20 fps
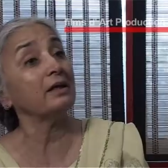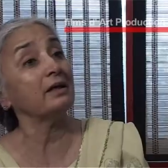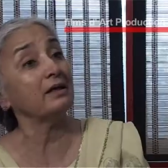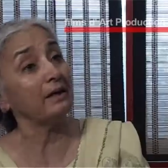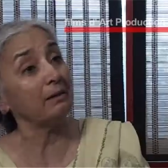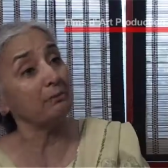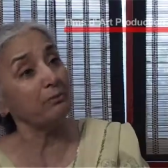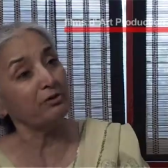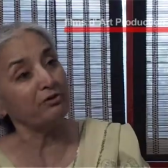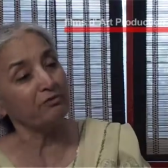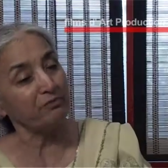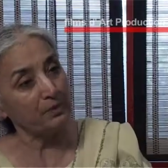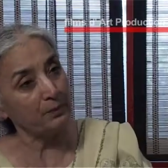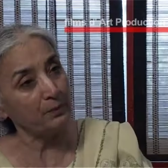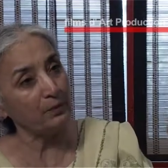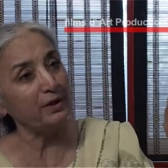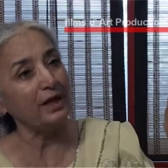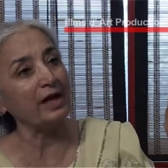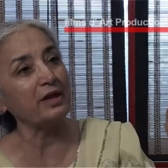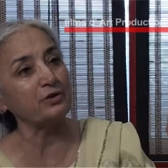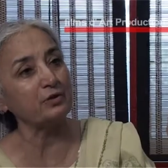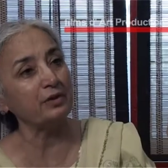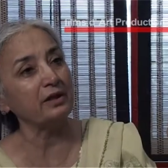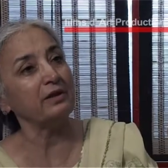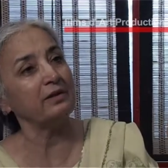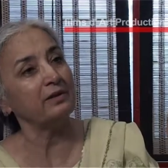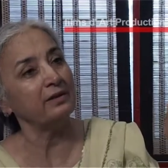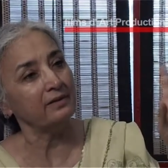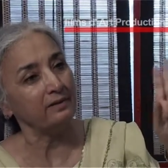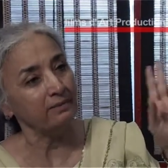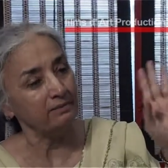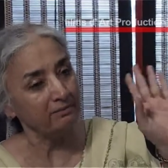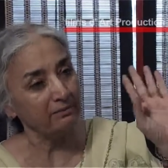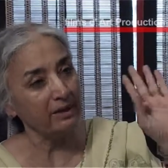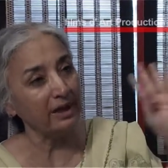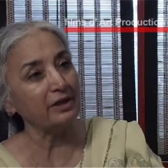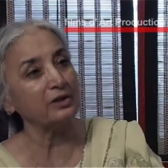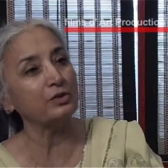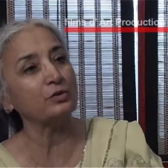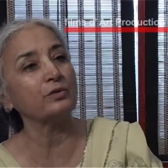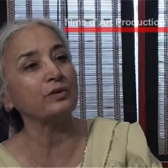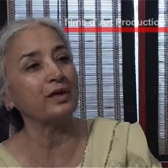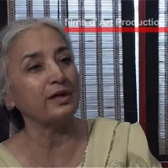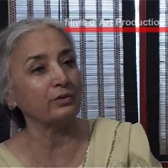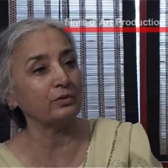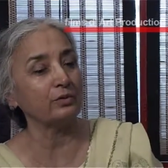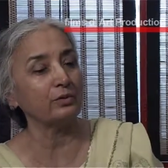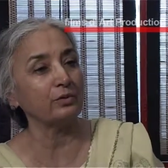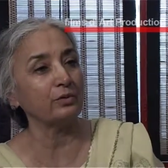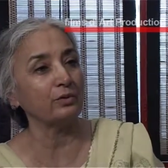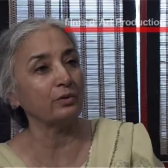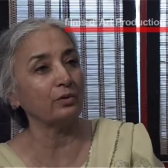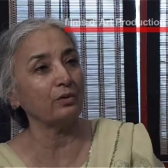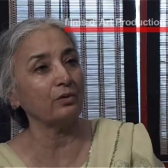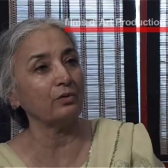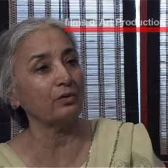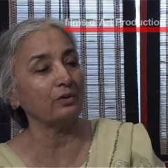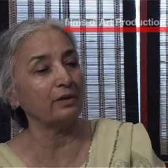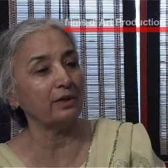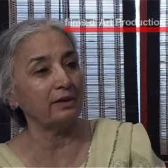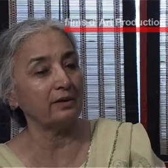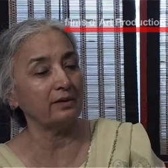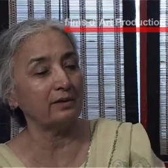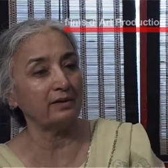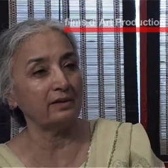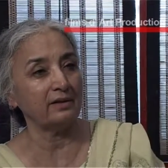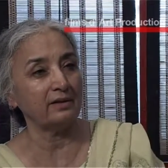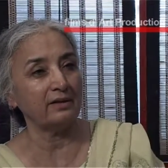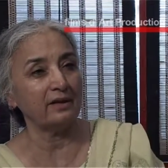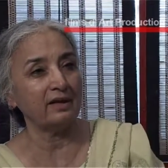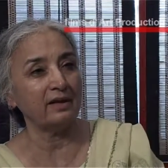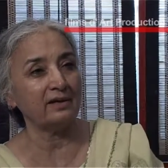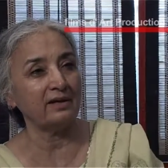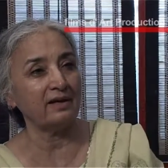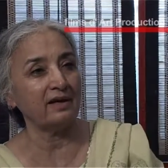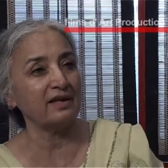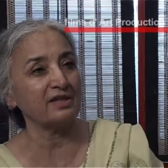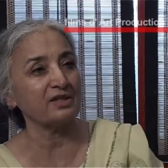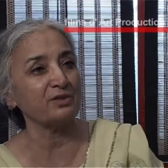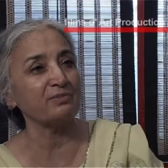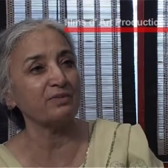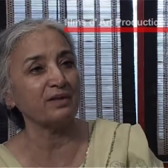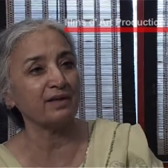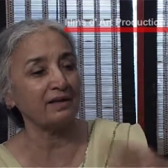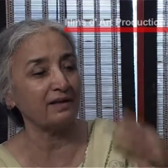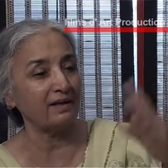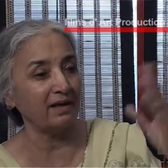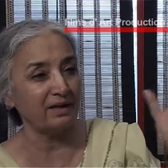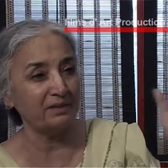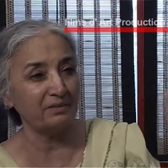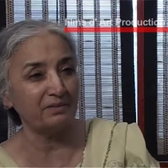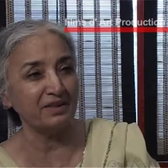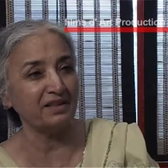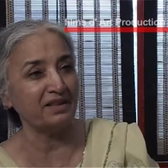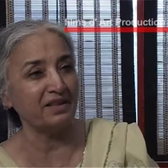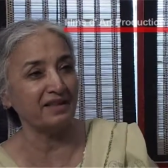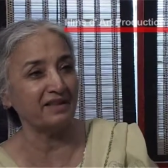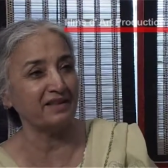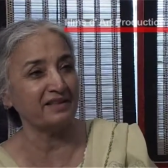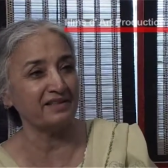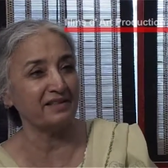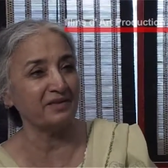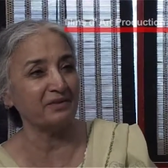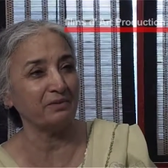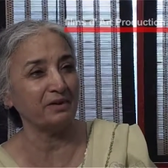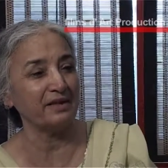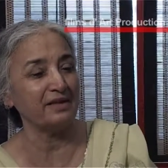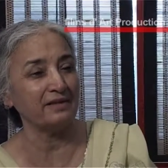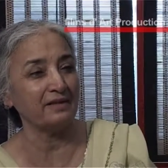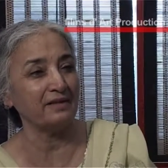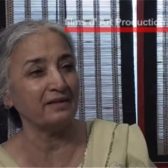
a number of people actually managed to get to the court and uh, Asma climbed the gate and went